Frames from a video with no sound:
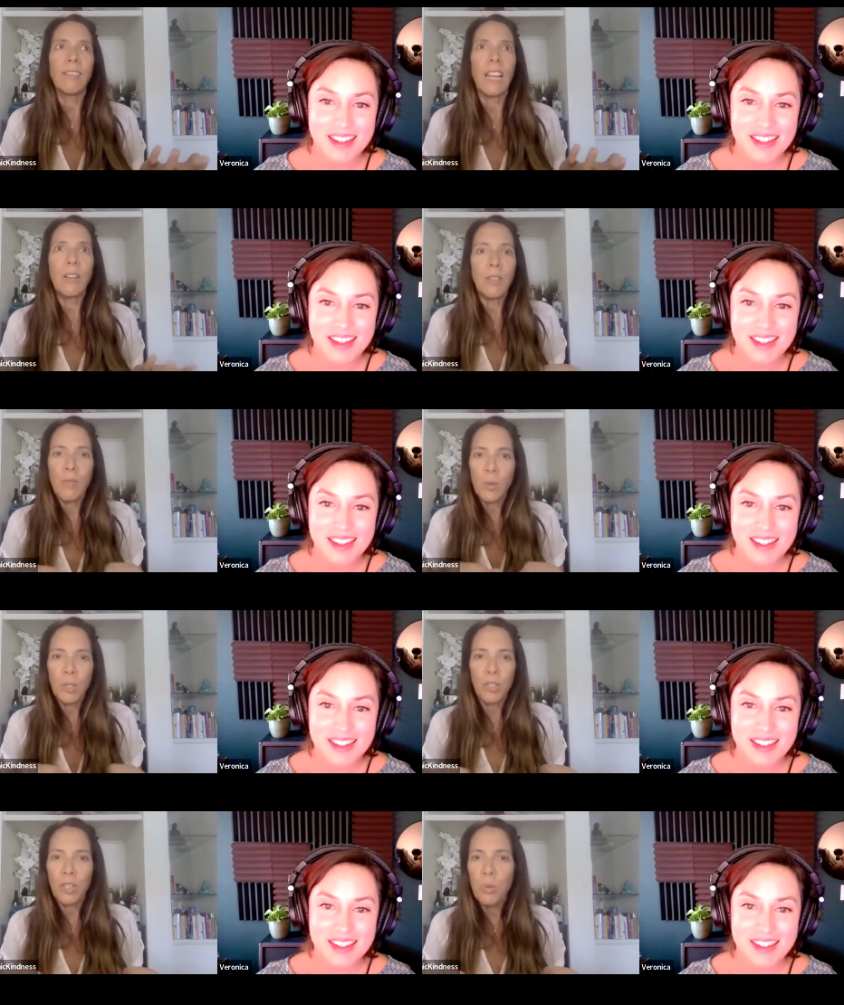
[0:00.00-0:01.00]
Speaker 1: I don't even know
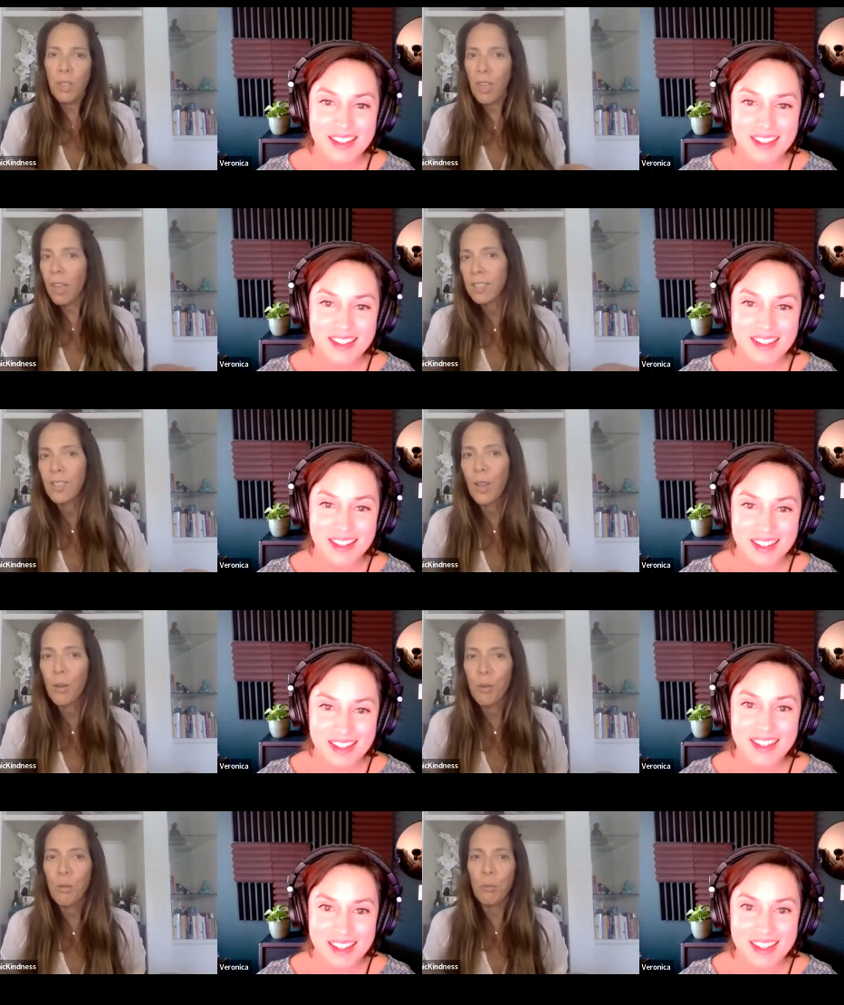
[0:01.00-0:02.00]
what to do with this.
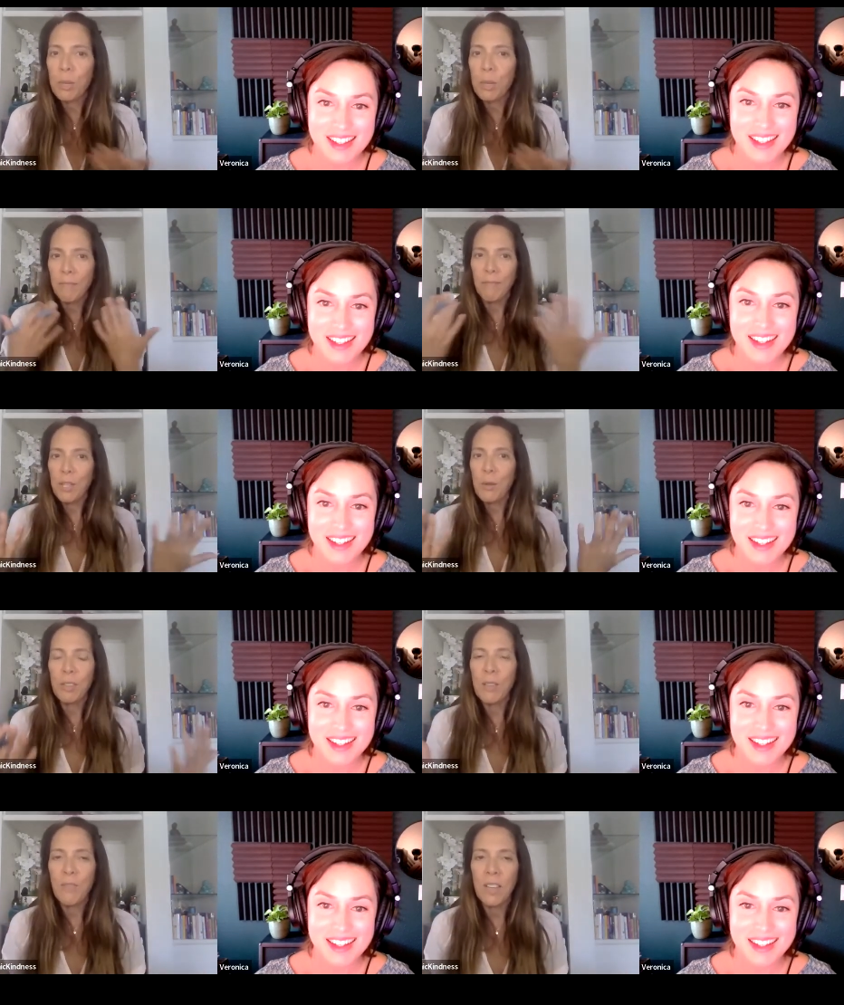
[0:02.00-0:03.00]
So, but you know,
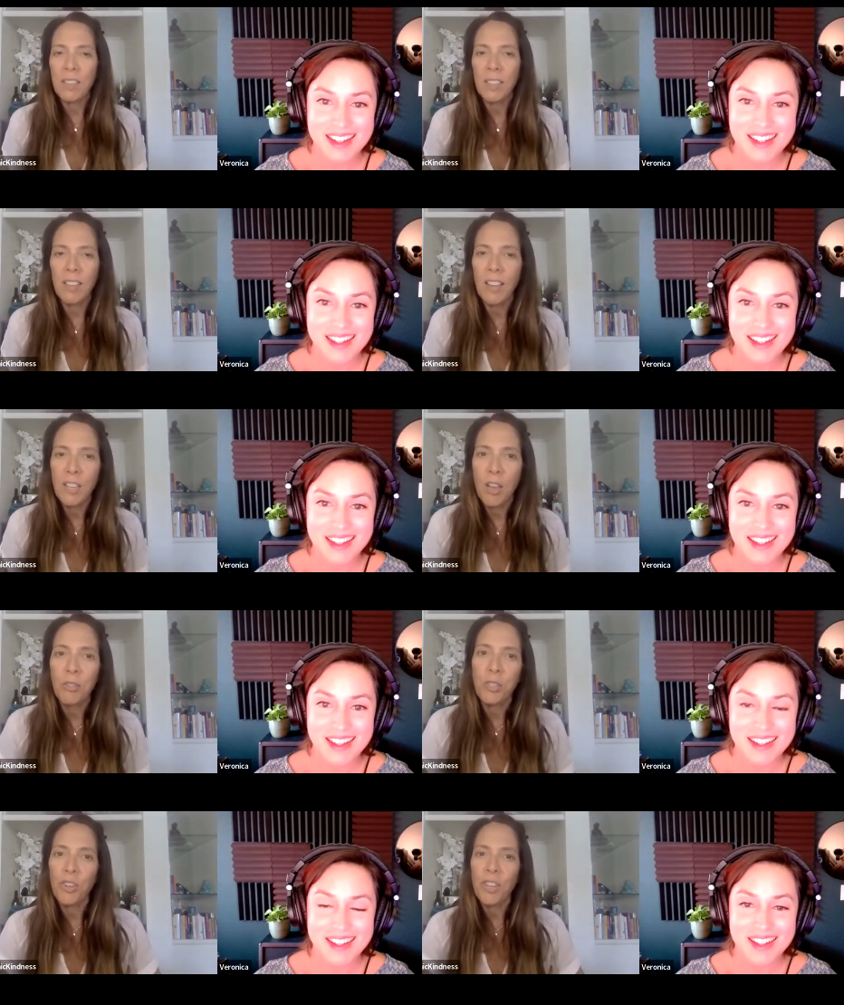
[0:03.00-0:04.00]
even as a, a
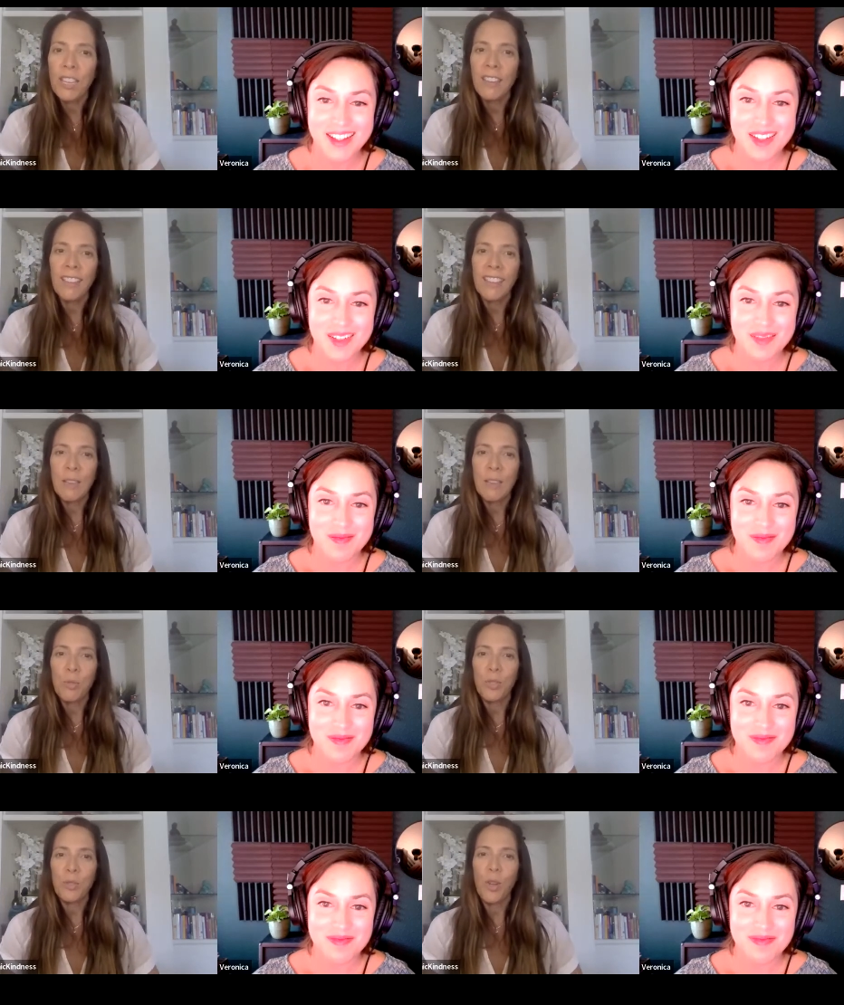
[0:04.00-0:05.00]
youngster, he he
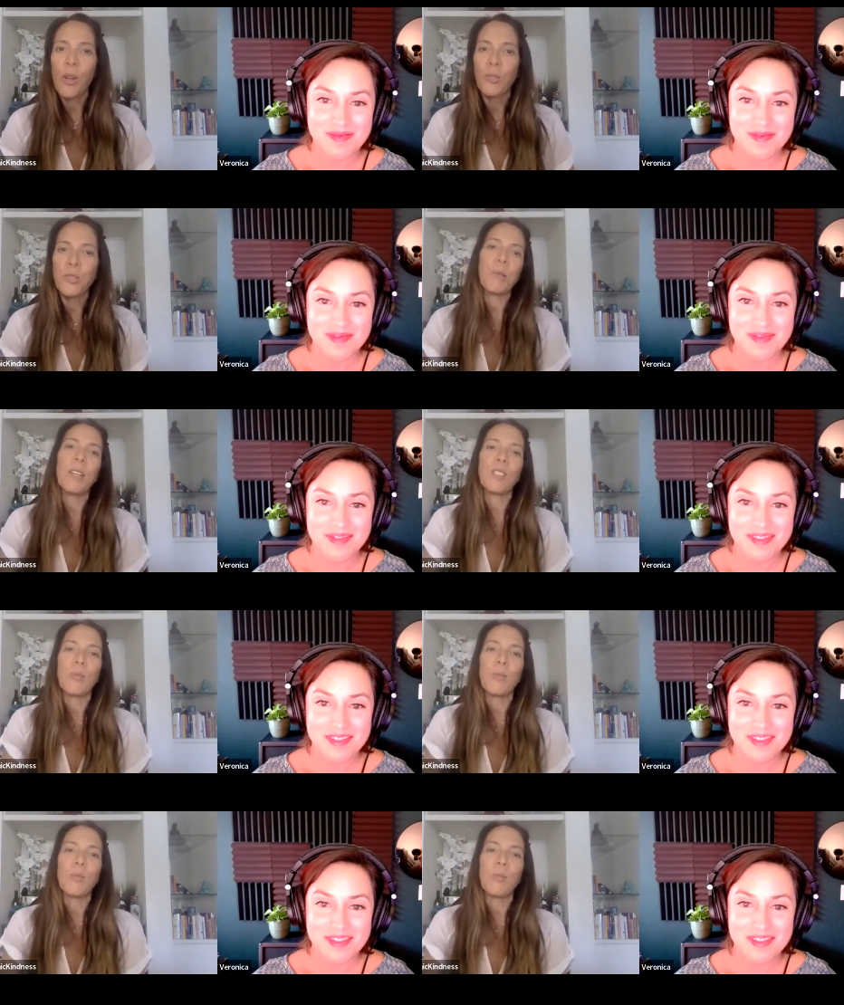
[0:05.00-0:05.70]
was called to it.